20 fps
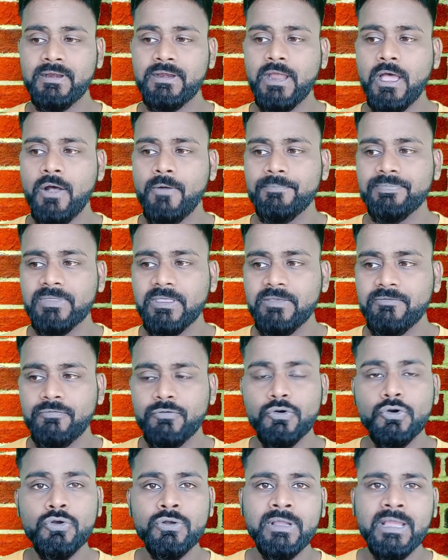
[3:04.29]
Now, if
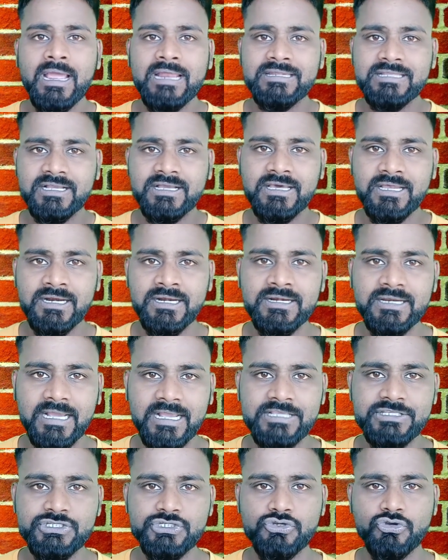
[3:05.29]
you look at the current
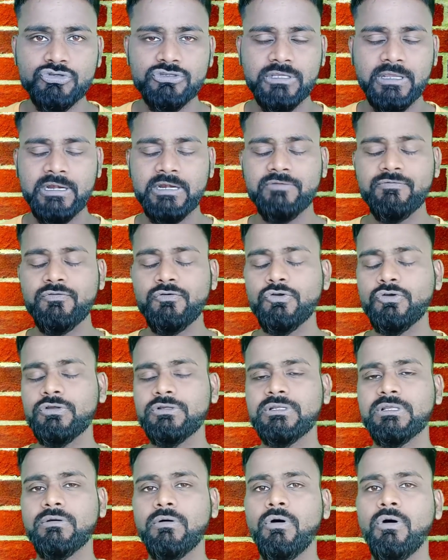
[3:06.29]
ICOs and if you look
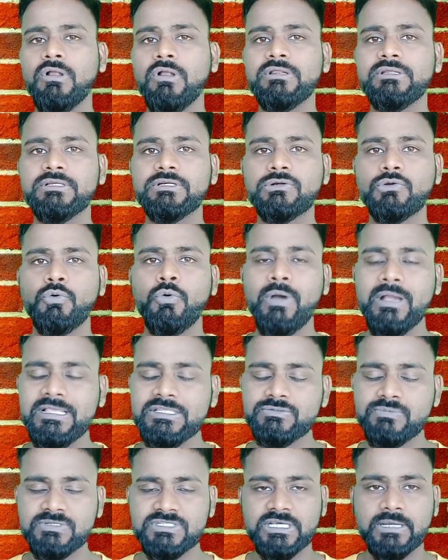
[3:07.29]
at all the
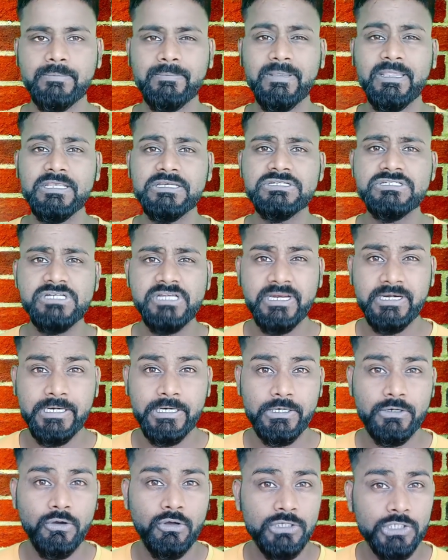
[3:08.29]
coins which are being
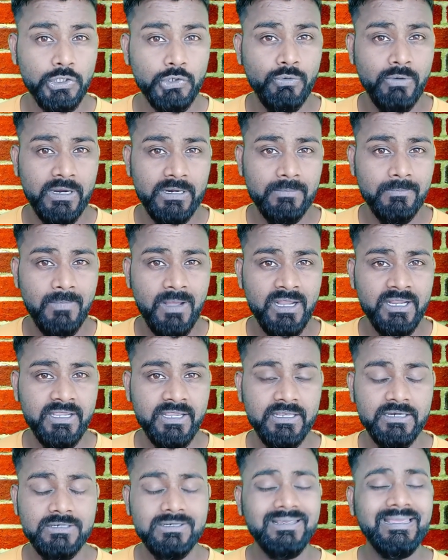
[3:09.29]
traded on the coin
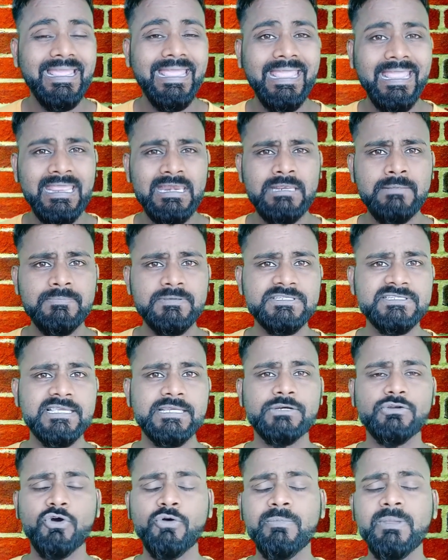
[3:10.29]
market,
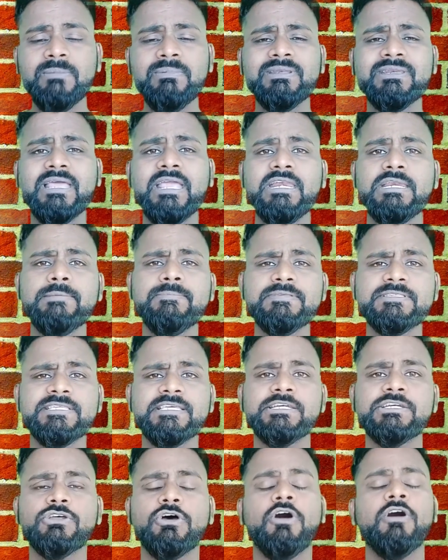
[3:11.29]
80% or maybe
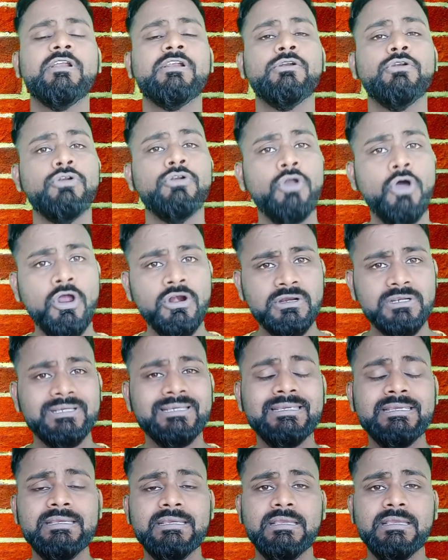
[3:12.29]
90% are not
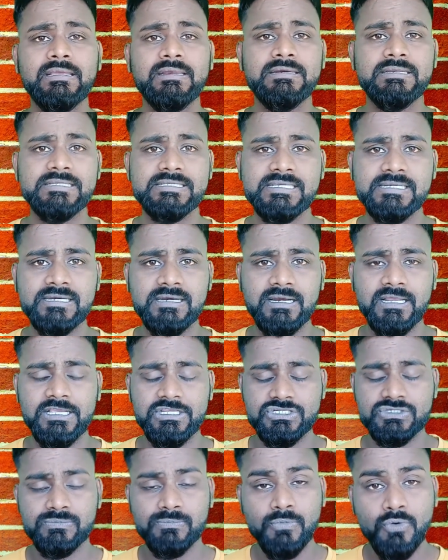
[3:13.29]

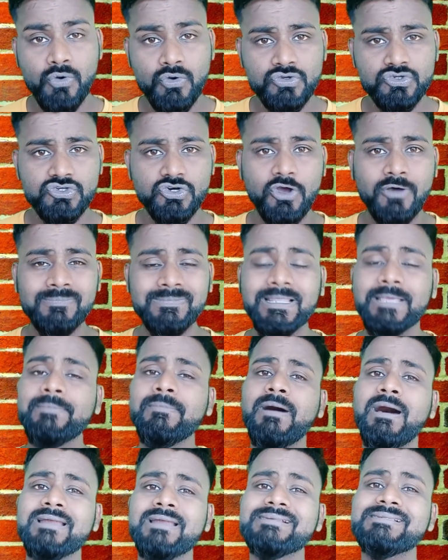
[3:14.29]
decentralized. Most of
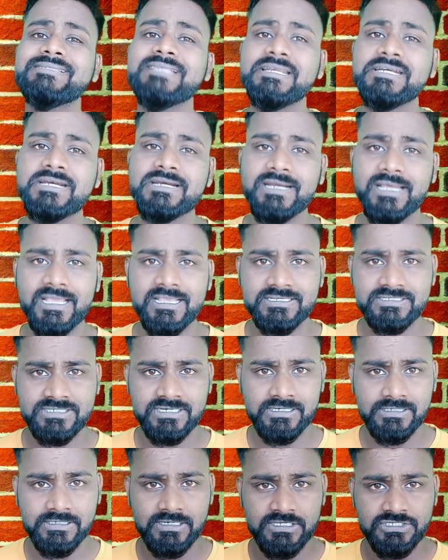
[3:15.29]
them are
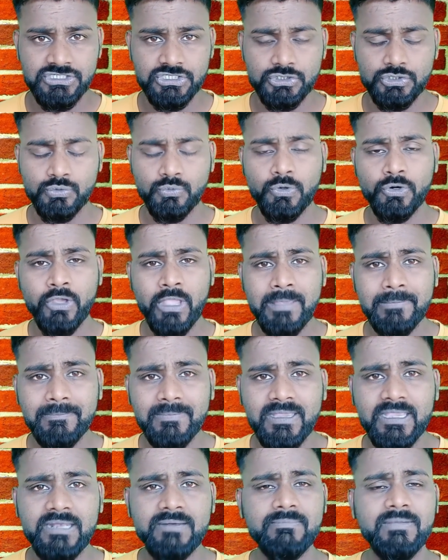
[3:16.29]
centralized in nature. So what do I
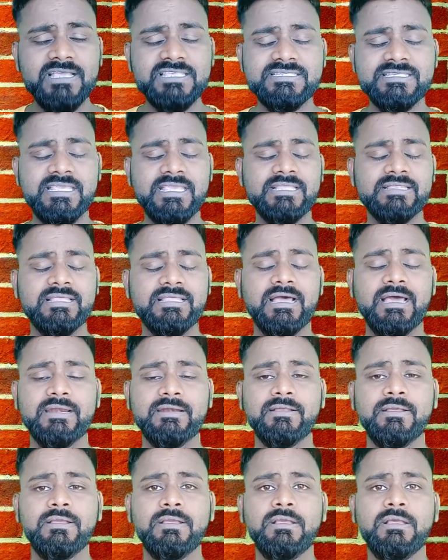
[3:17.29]
mean by saying
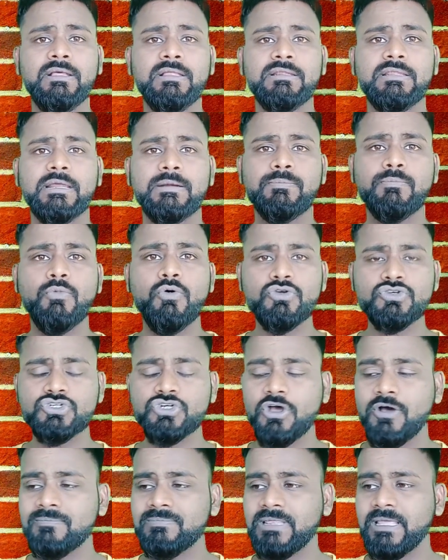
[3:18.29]
that
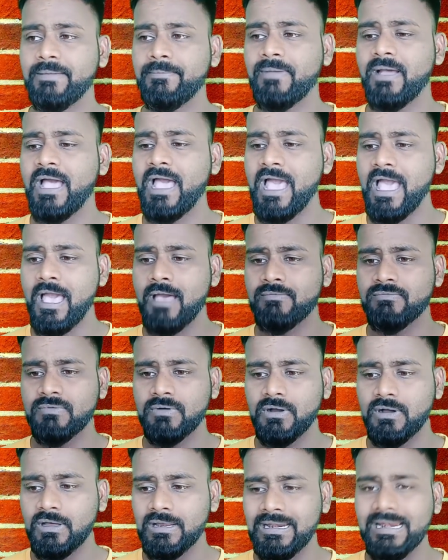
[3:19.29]
most of them
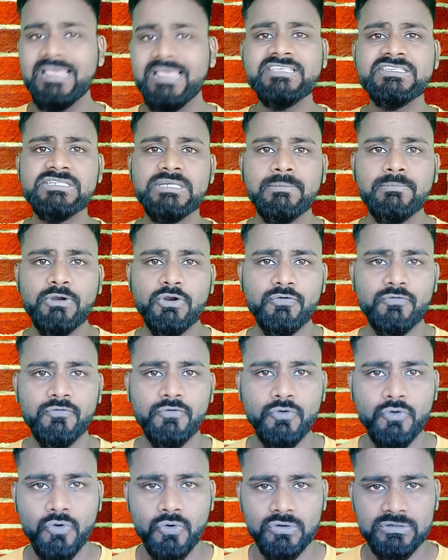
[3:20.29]
have a less number of
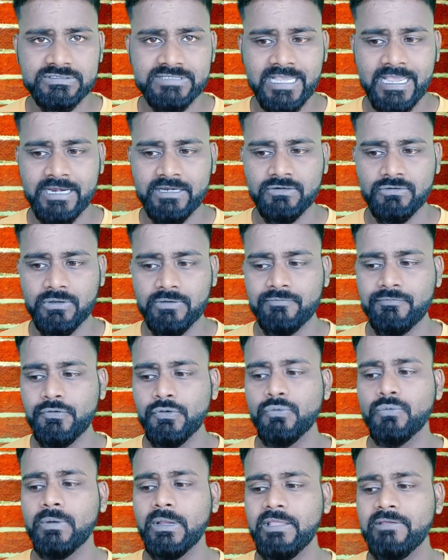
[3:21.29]
nodes, and if
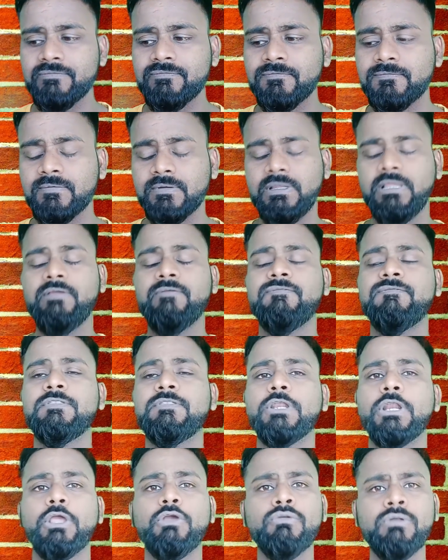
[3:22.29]

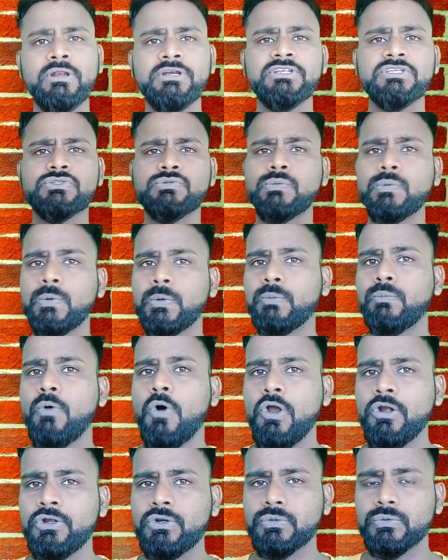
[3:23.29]
the regulators would
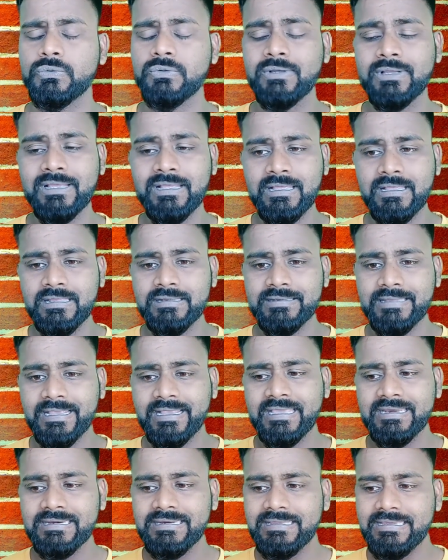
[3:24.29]
want to,
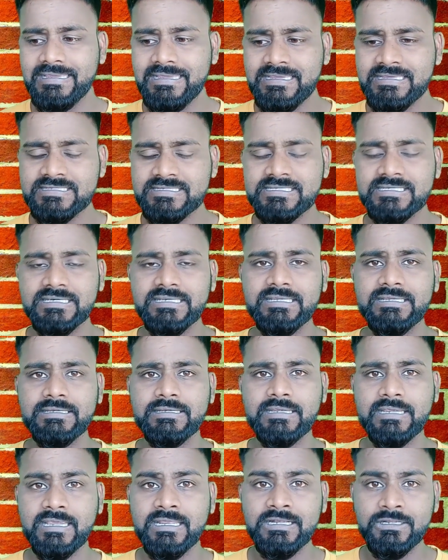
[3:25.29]
they can
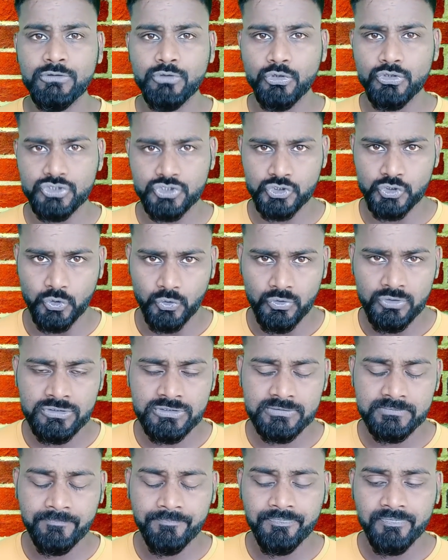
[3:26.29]
easily kill those
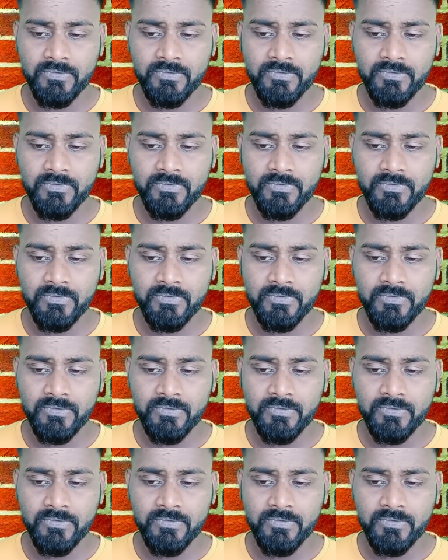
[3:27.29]
nodes.